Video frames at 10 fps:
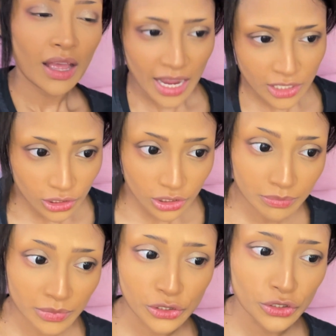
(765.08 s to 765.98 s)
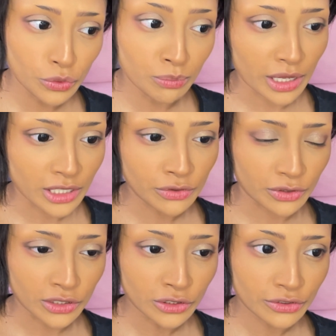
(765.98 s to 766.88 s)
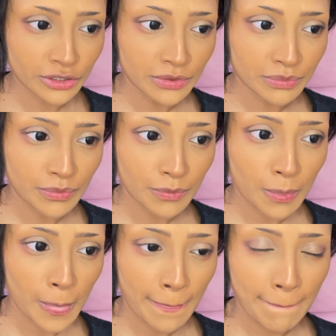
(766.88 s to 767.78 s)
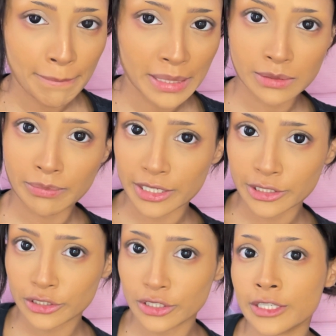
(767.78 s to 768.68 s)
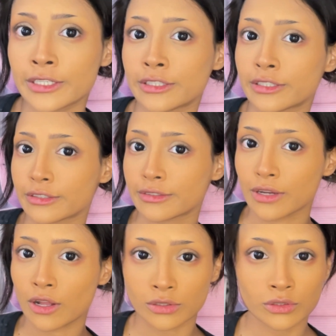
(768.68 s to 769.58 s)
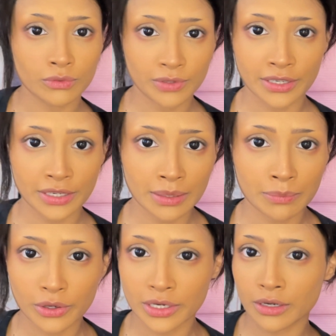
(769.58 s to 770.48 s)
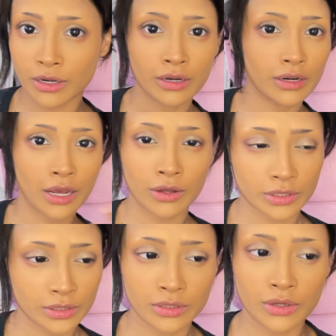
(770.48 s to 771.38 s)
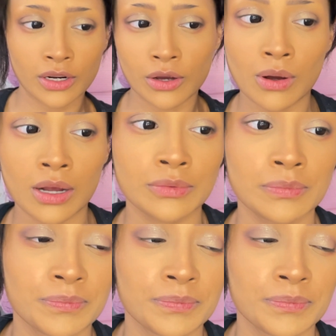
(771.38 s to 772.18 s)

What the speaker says: Actually, let's do blush first, because blush is also very important on how this is going to go out.